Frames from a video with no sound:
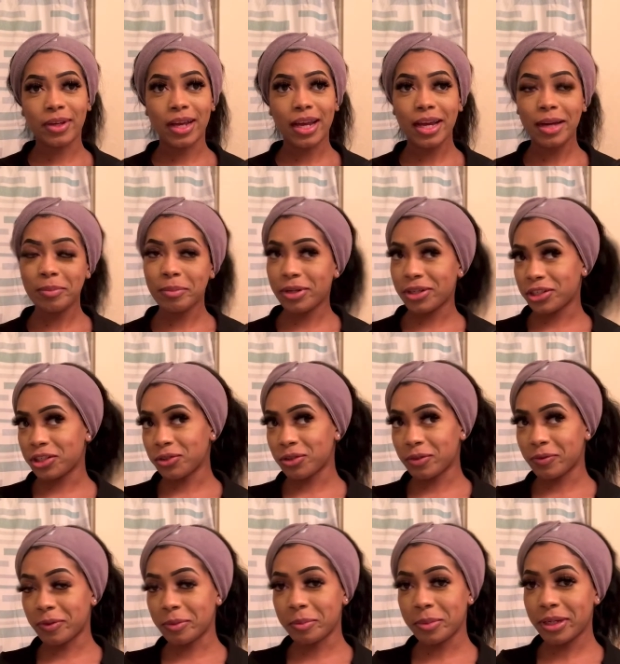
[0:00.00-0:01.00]
I'm not sure if
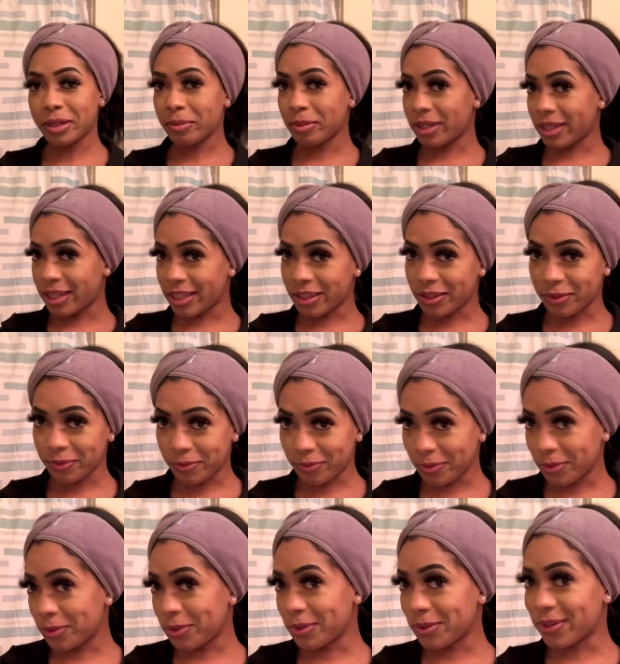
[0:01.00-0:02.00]
I'm gonna be able to get the
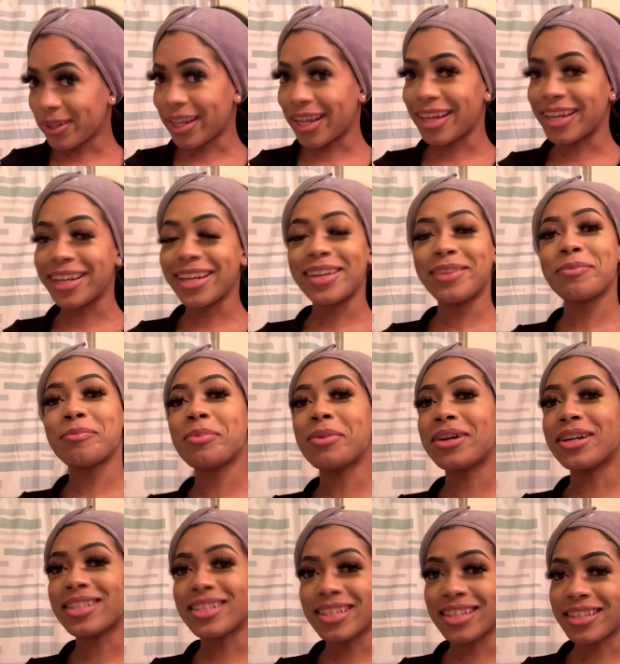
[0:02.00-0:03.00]
full
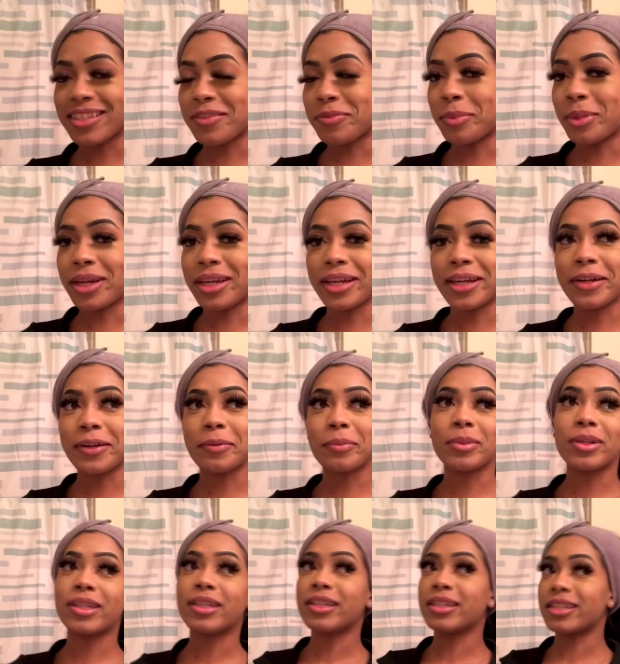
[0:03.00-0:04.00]
process of my hair
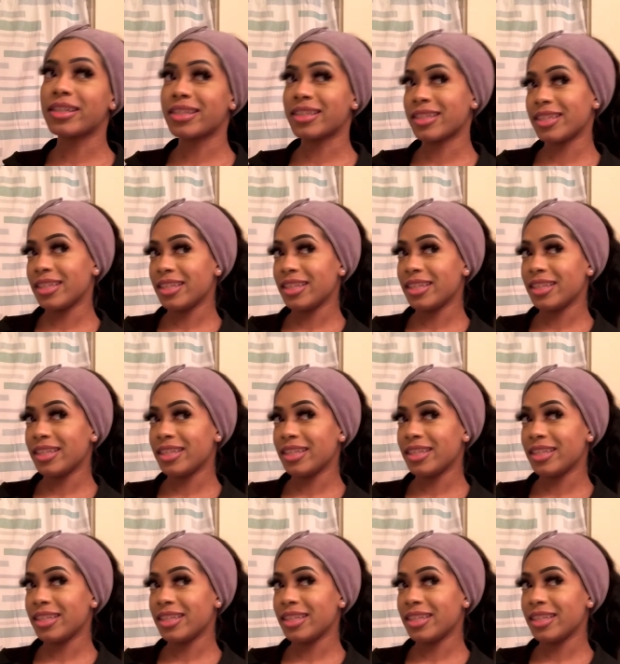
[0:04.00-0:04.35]
because